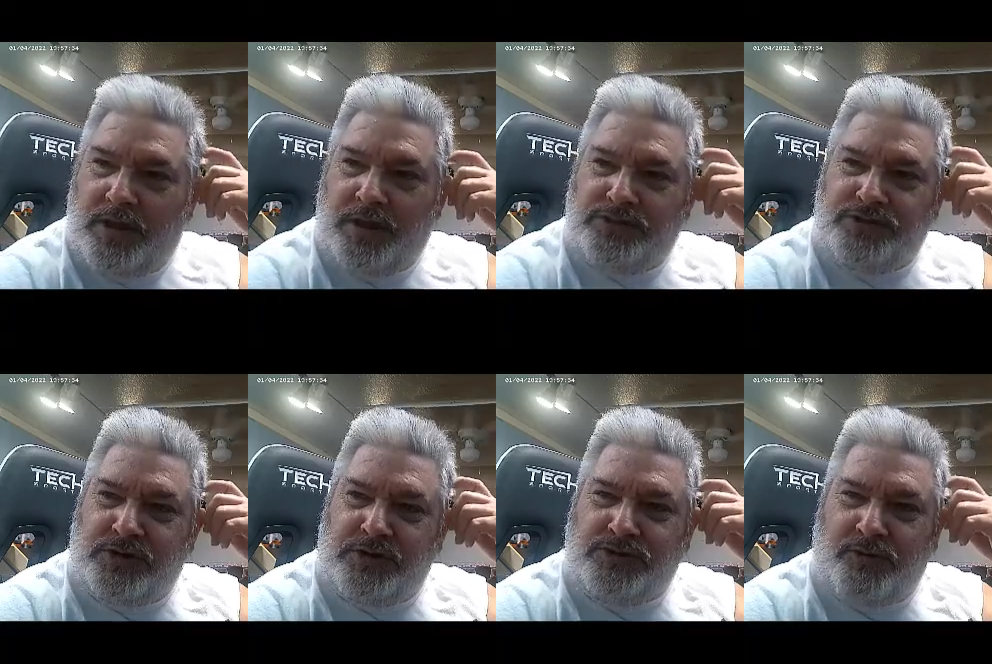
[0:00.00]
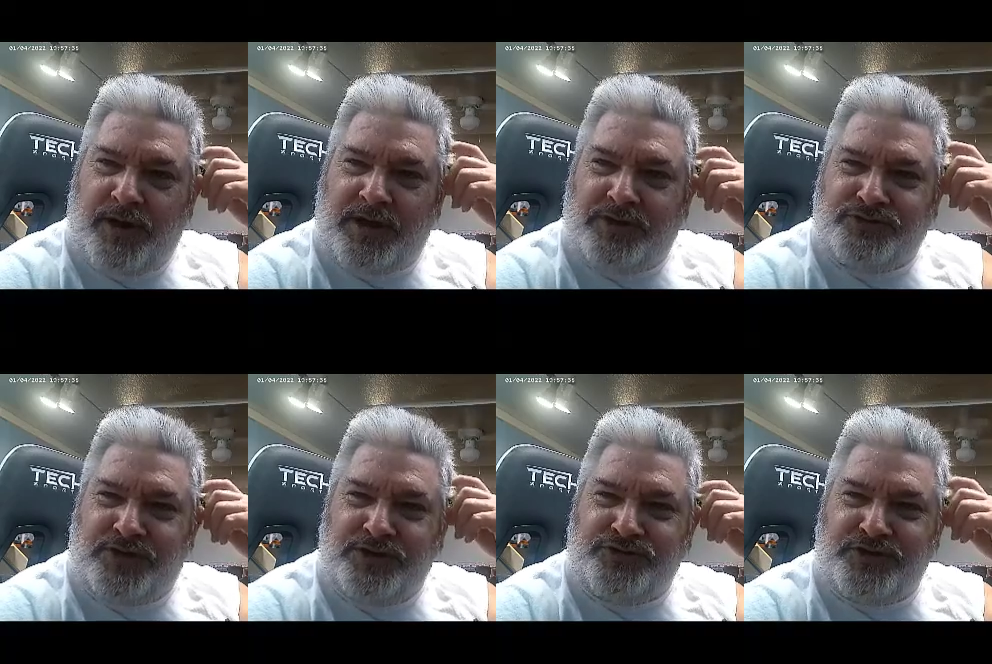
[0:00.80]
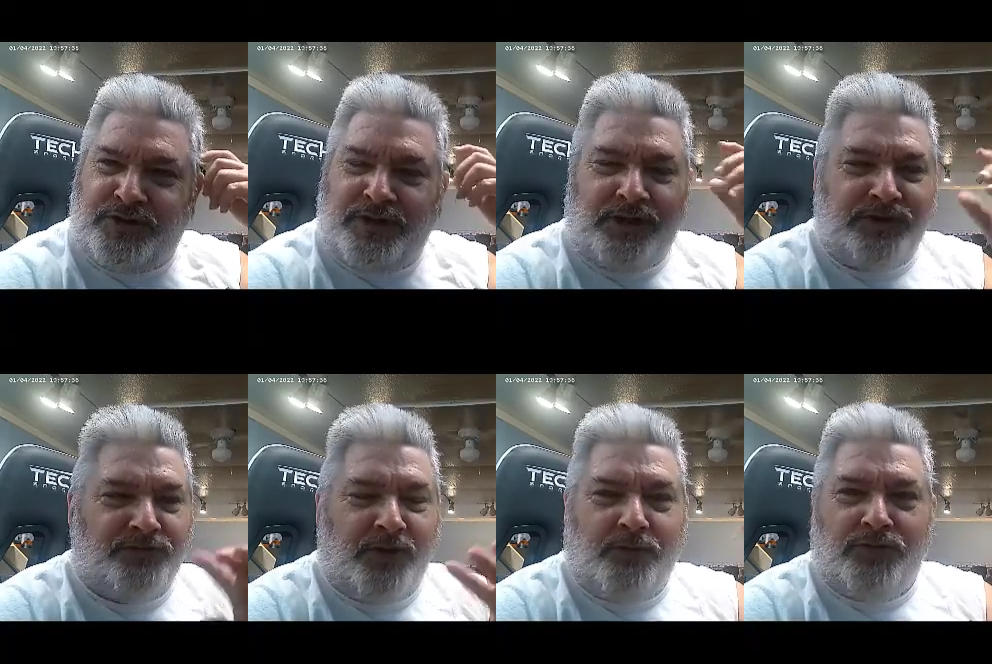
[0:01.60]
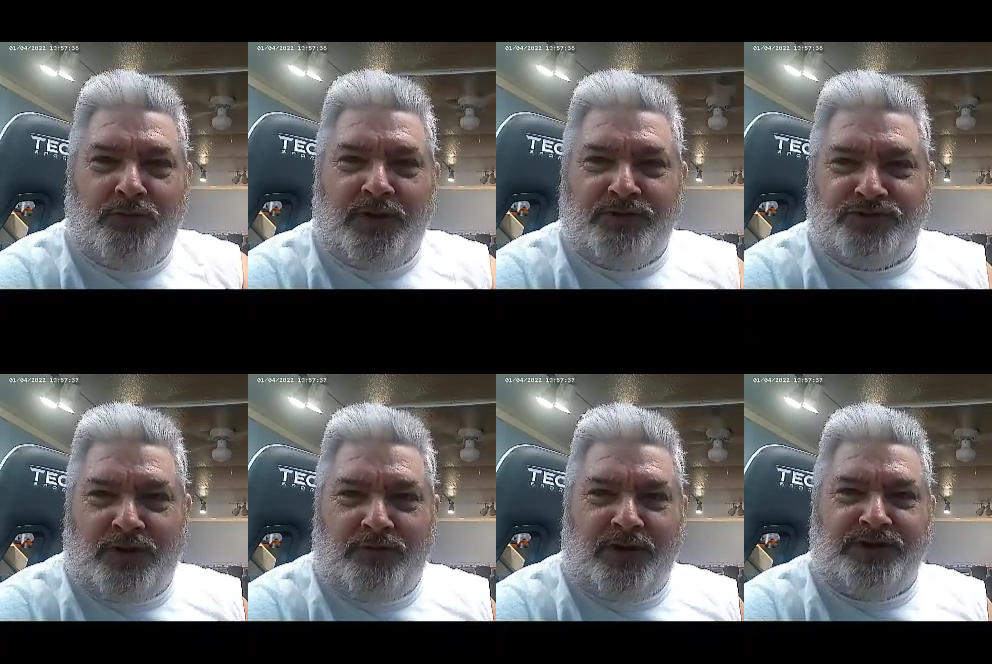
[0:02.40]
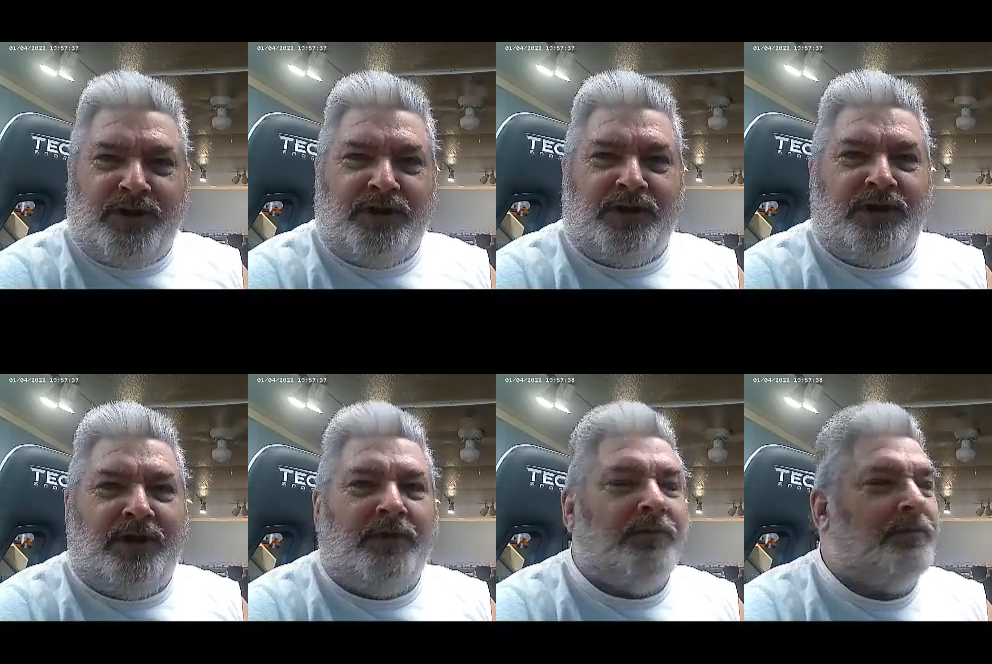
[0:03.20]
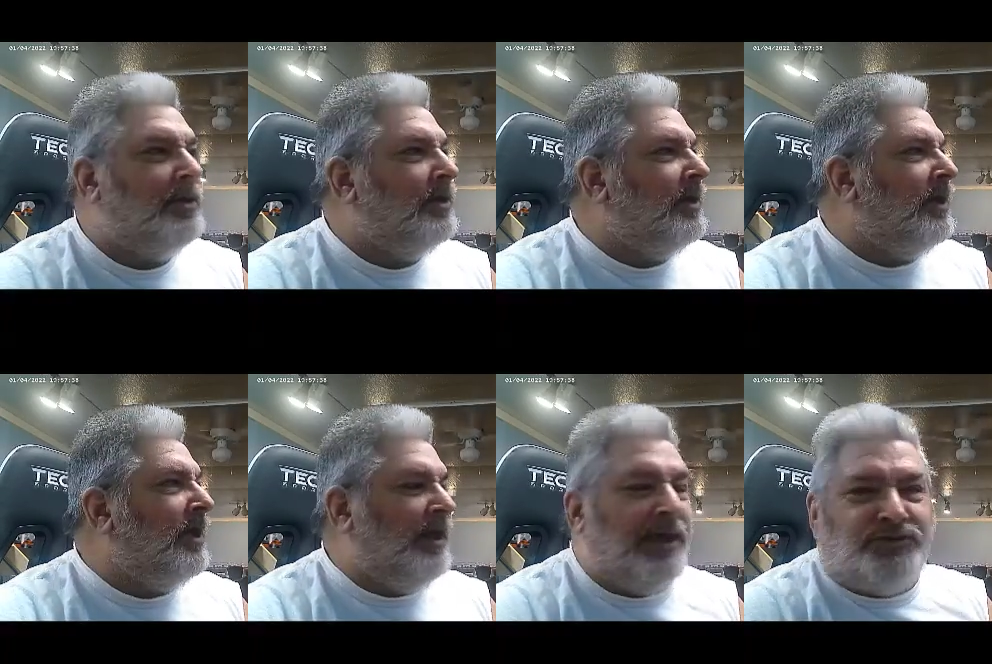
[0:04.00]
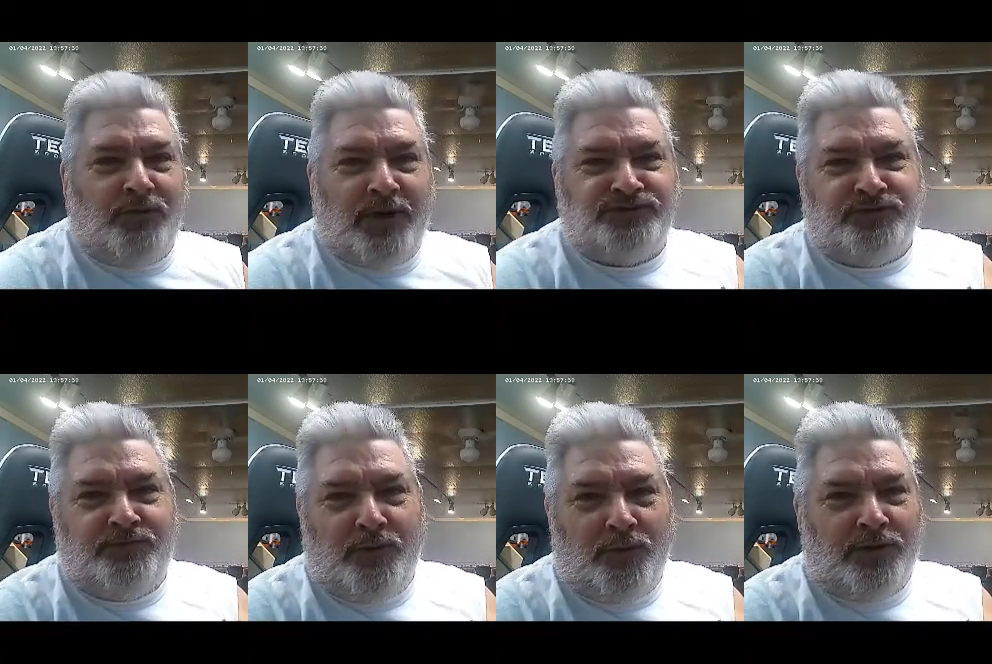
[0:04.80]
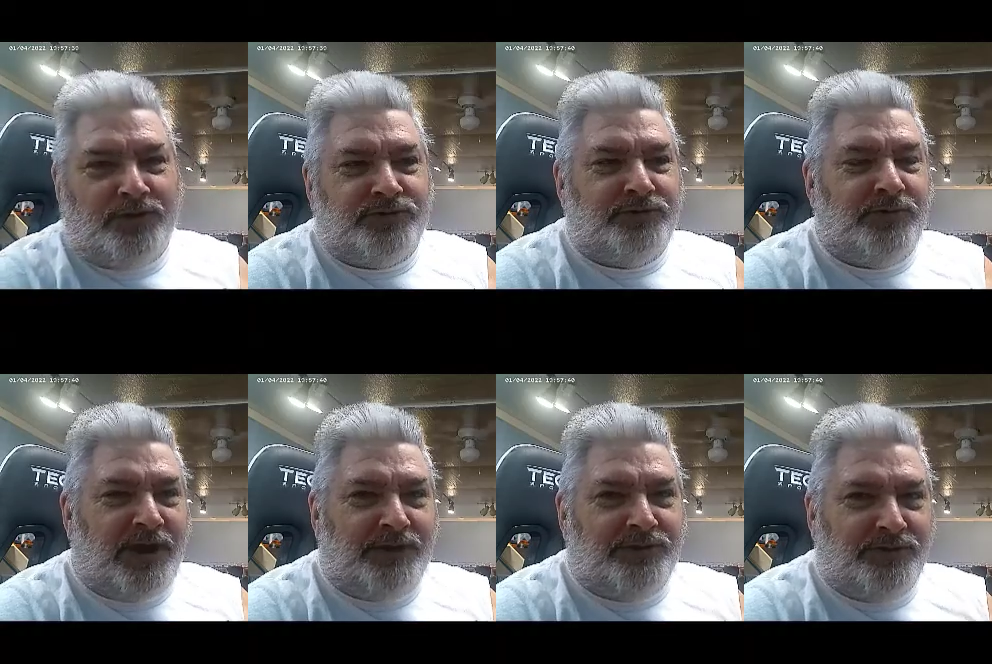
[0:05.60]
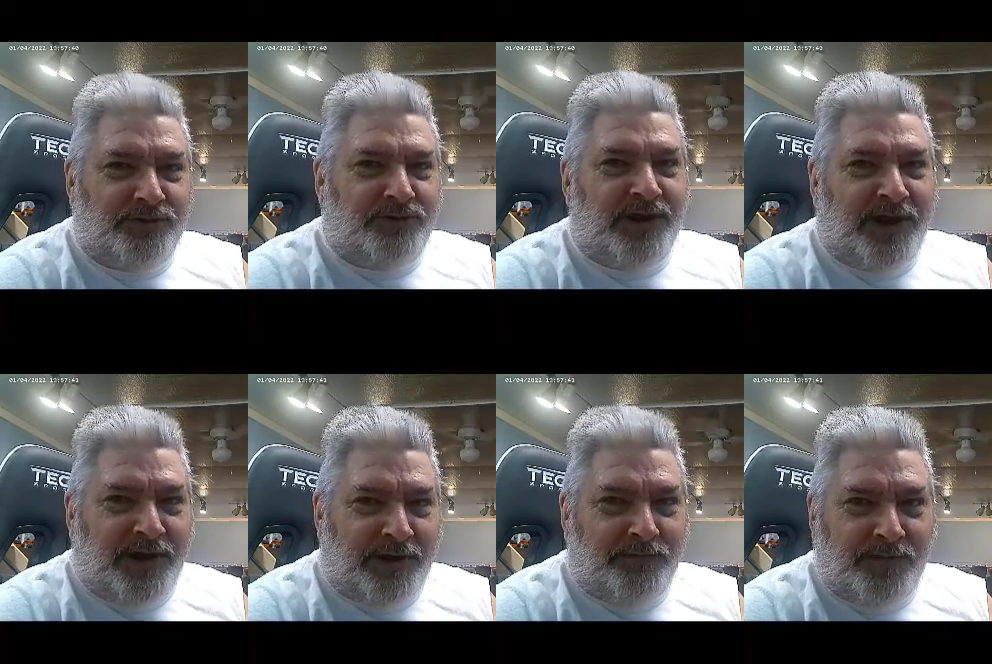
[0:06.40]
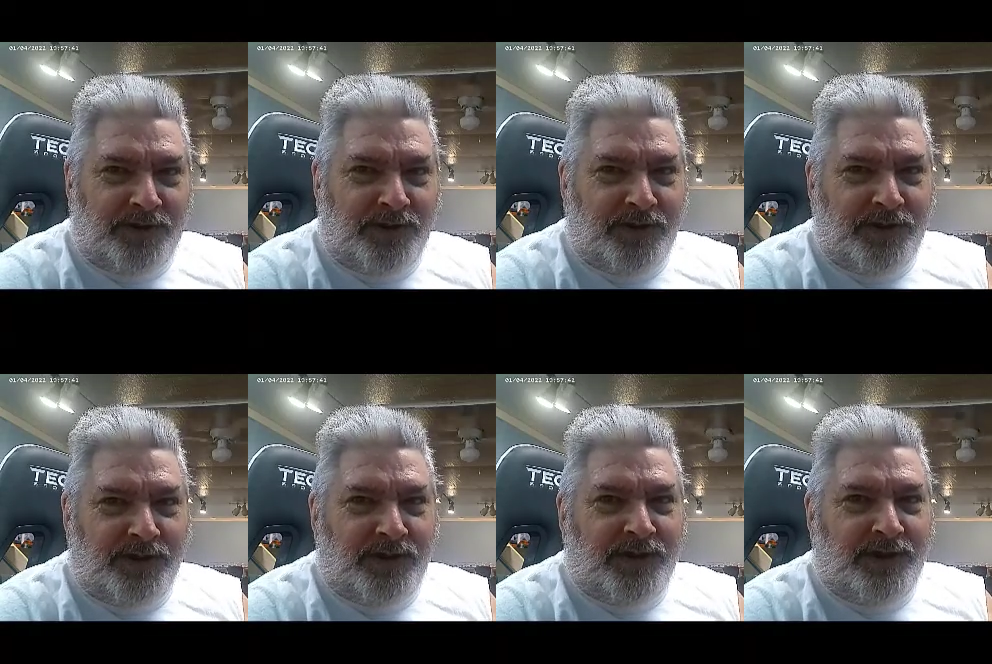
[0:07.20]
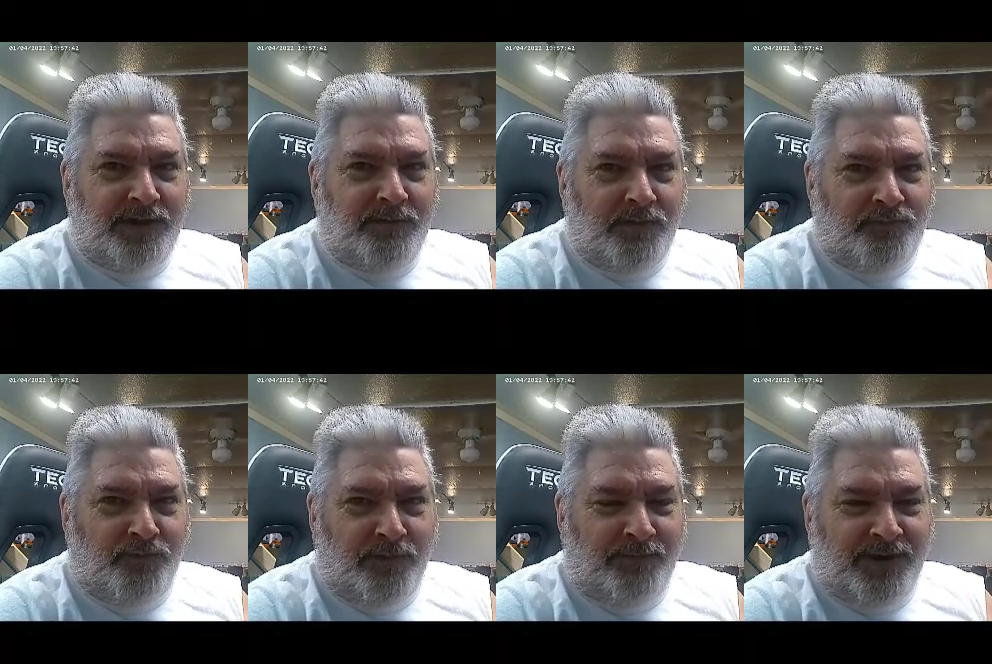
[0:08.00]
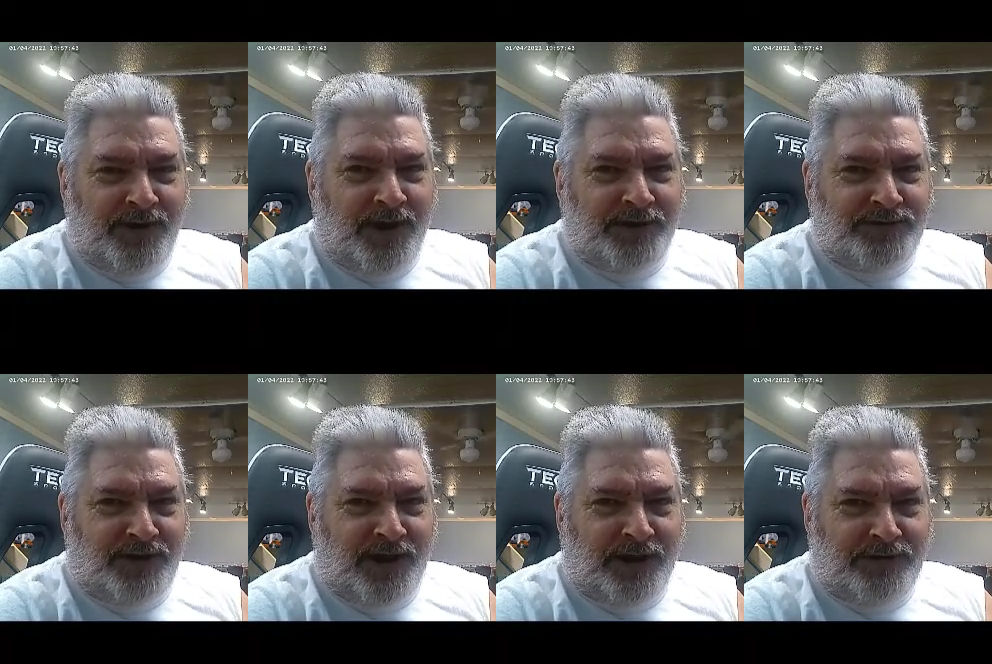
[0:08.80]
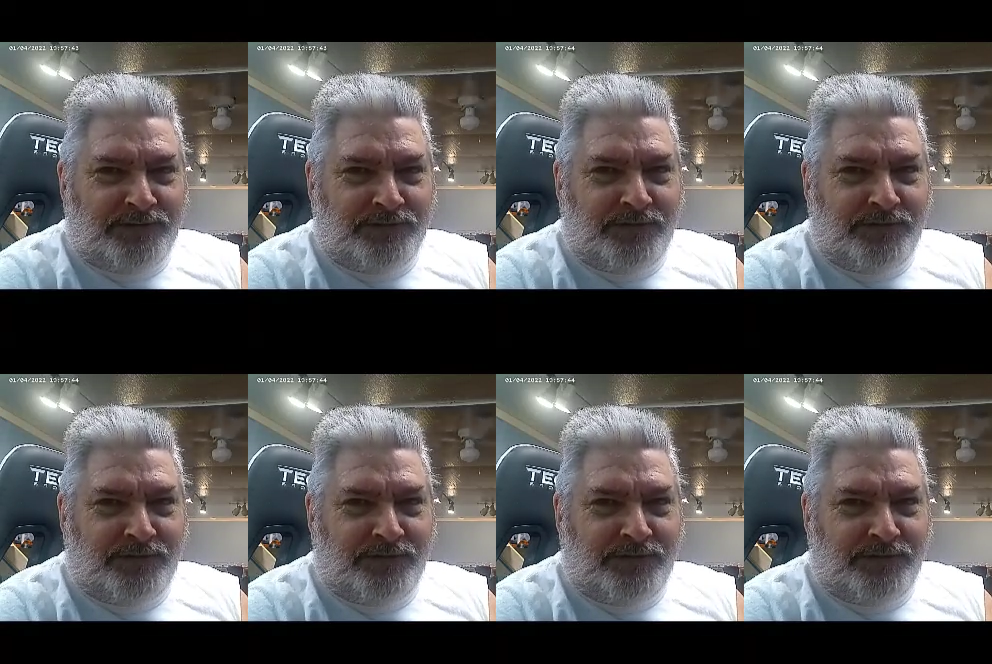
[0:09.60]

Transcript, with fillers: It's, it's quick, it's easy, and then you'll know who the winners are right then and there. And that's why it's important to enter your name before midnight tonight.